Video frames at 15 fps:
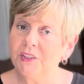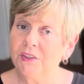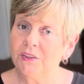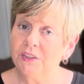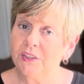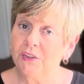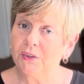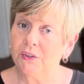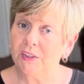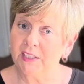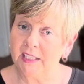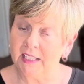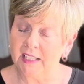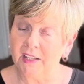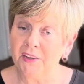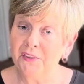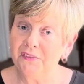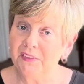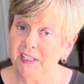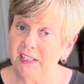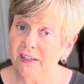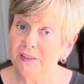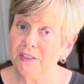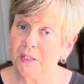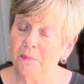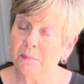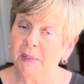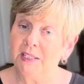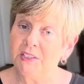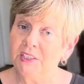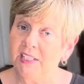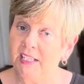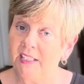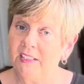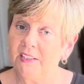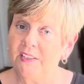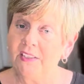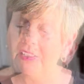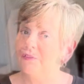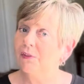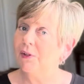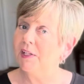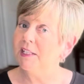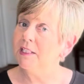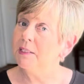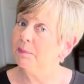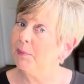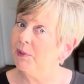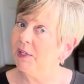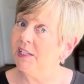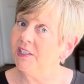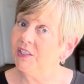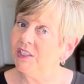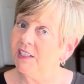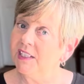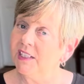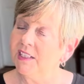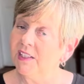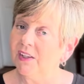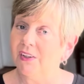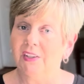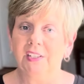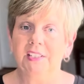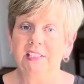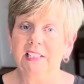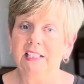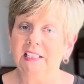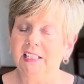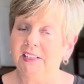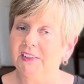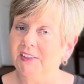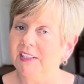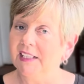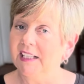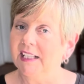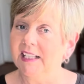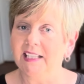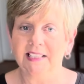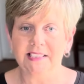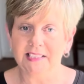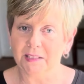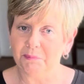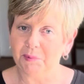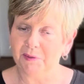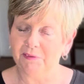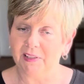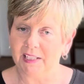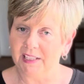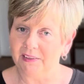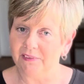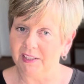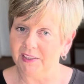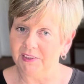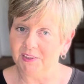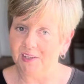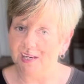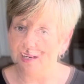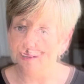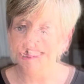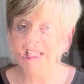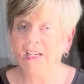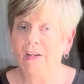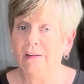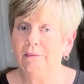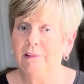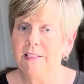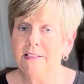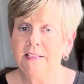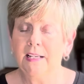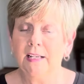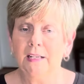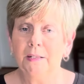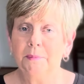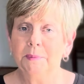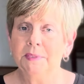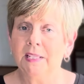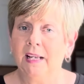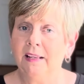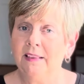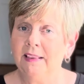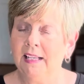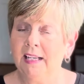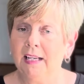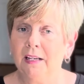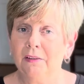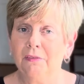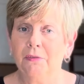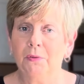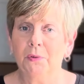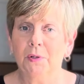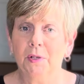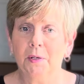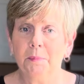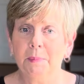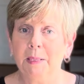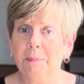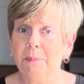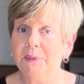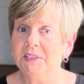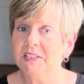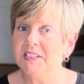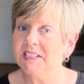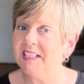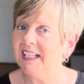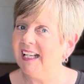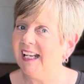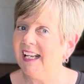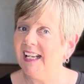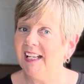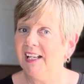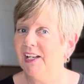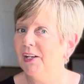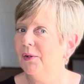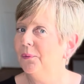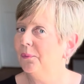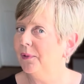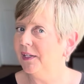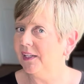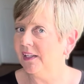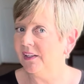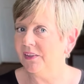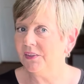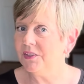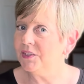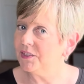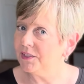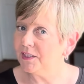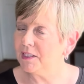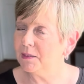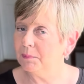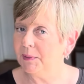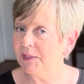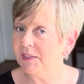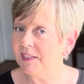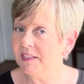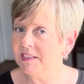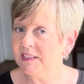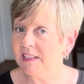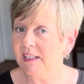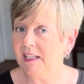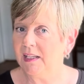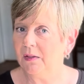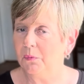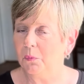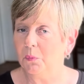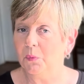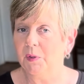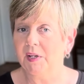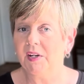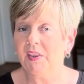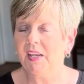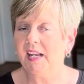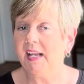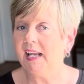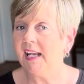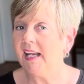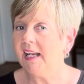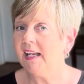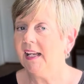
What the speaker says: you to look at other videos on my channel for inspiration on decluttering and simplifying around your house. It always helps, I think, for people to see what others are experiencing, where they